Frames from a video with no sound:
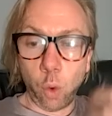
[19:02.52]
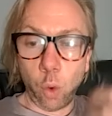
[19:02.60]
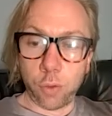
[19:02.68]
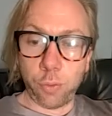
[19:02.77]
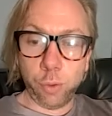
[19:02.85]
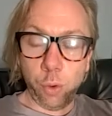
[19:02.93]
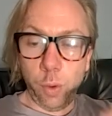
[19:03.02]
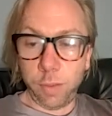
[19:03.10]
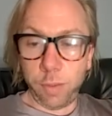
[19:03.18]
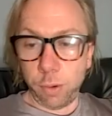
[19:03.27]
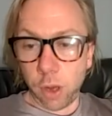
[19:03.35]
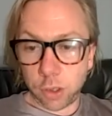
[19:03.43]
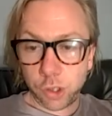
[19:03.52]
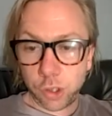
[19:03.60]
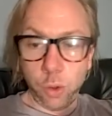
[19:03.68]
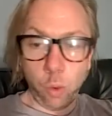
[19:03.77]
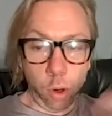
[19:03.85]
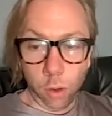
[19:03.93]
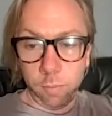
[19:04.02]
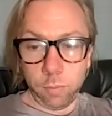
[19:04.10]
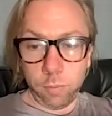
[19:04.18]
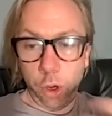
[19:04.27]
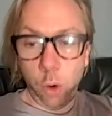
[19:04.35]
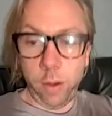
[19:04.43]
work through with production, or
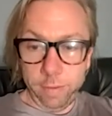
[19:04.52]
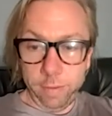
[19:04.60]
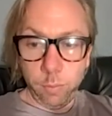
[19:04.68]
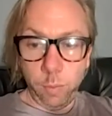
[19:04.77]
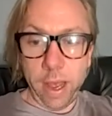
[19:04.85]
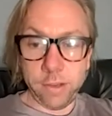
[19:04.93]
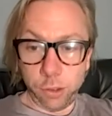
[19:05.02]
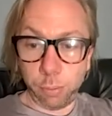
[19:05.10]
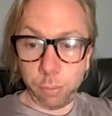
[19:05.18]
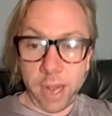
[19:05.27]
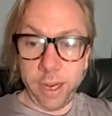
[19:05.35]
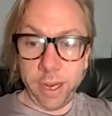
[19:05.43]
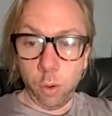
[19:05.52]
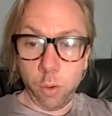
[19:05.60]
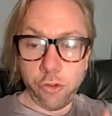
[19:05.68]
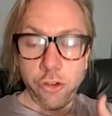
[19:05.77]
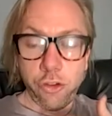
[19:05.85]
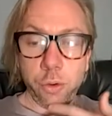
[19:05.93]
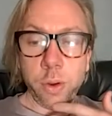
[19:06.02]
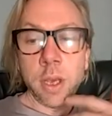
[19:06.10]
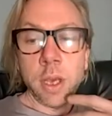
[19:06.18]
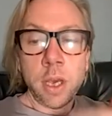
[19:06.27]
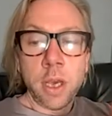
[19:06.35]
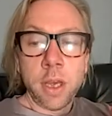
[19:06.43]
as you're planning your own shoot,
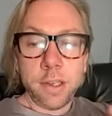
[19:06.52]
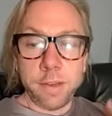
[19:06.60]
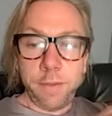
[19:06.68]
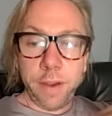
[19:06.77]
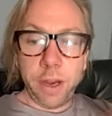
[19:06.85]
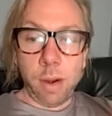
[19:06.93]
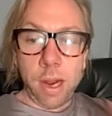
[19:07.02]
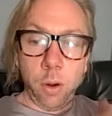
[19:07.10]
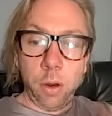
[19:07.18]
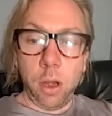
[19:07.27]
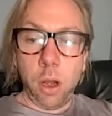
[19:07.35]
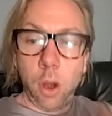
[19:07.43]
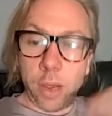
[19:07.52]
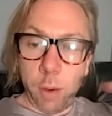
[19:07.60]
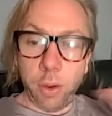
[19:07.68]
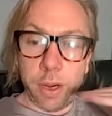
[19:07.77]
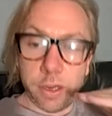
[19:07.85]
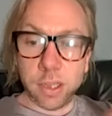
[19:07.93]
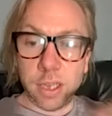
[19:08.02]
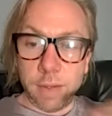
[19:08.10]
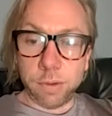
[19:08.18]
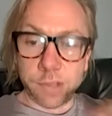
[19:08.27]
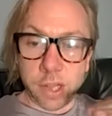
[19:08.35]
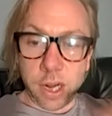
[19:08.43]
to figure out, okay, well, here's the
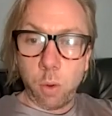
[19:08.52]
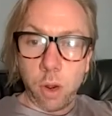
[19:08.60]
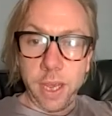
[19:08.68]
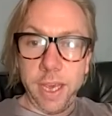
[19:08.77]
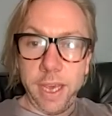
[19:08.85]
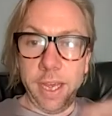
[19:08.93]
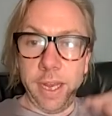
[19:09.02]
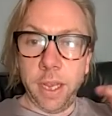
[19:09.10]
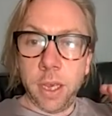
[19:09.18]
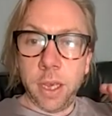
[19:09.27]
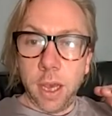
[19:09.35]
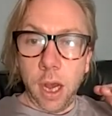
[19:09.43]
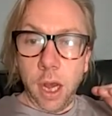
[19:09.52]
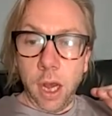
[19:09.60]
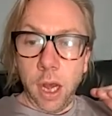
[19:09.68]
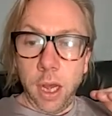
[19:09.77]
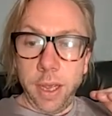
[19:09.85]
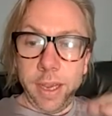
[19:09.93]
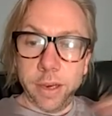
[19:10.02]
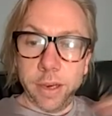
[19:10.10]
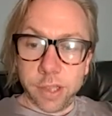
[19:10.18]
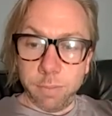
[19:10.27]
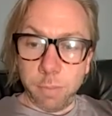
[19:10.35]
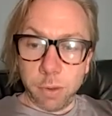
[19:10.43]
levels that I want to hit, here's
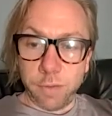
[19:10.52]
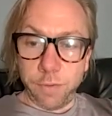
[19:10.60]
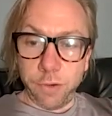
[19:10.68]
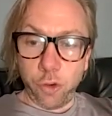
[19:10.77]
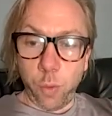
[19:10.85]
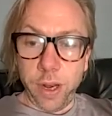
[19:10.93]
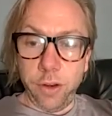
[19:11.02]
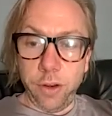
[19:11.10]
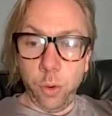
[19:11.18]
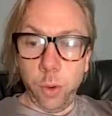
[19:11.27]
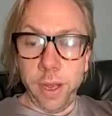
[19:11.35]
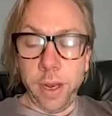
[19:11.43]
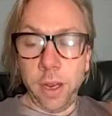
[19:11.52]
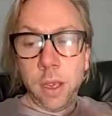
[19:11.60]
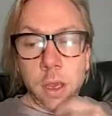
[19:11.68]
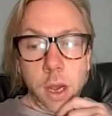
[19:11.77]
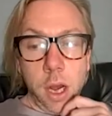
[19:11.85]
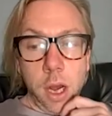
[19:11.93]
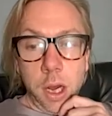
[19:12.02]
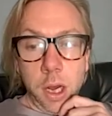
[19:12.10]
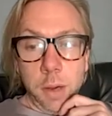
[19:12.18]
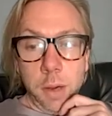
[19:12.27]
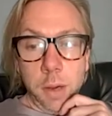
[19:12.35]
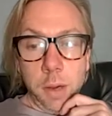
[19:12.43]
the most efficient way to do it,
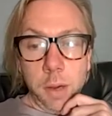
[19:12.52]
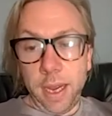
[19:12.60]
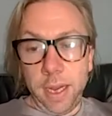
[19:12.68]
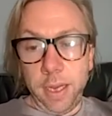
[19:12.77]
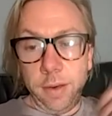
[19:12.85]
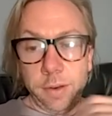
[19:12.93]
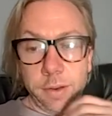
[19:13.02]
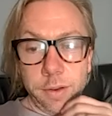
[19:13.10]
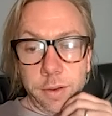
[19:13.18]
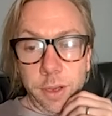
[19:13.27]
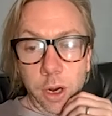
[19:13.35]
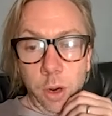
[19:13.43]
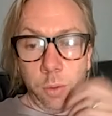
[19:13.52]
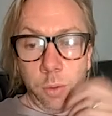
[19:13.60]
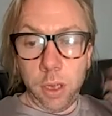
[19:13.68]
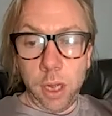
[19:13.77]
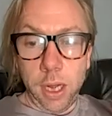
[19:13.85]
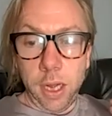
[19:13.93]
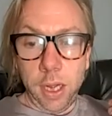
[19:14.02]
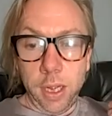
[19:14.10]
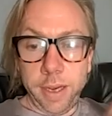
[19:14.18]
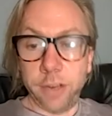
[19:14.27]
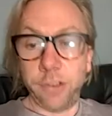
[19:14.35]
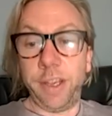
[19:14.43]
and
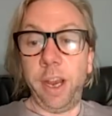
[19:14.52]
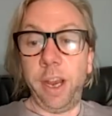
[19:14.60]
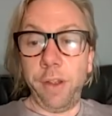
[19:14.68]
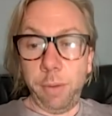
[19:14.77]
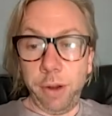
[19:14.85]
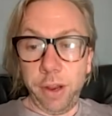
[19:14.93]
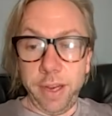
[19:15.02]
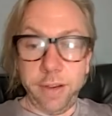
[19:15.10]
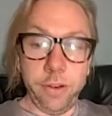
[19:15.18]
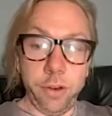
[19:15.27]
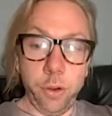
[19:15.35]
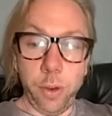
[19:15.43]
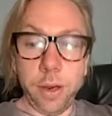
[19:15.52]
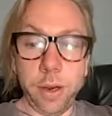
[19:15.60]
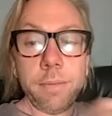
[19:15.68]
here's the gear that I'm going to need to do it.